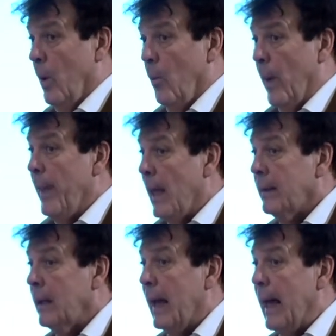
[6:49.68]
When
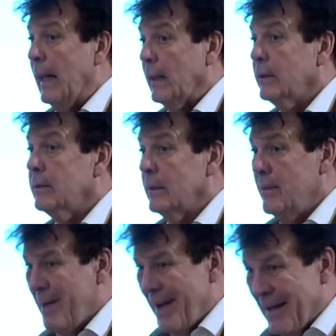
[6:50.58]
nothing else
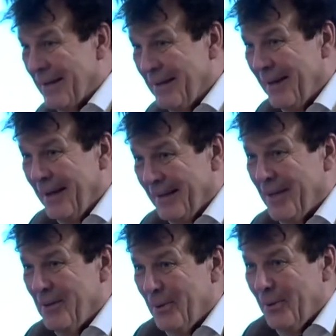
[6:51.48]
remained,
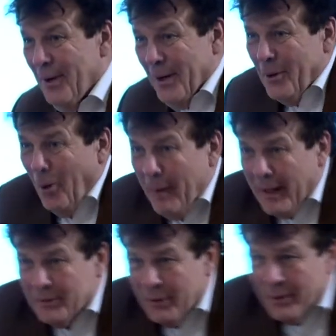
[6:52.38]
then you go back to